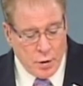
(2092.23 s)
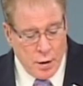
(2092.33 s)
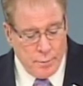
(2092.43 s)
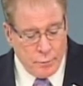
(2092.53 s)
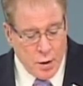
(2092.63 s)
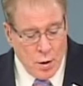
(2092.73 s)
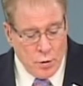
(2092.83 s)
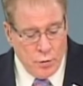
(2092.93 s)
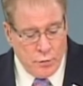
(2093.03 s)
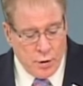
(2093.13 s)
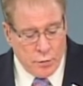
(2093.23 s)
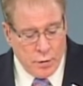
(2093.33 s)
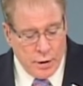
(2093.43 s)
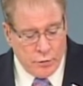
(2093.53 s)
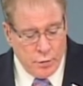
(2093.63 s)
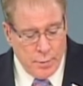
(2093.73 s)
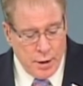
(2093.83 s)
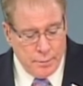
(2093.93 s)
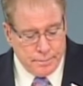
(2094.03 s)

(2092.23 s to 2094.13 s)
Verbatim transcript: Come, you children, listen to me.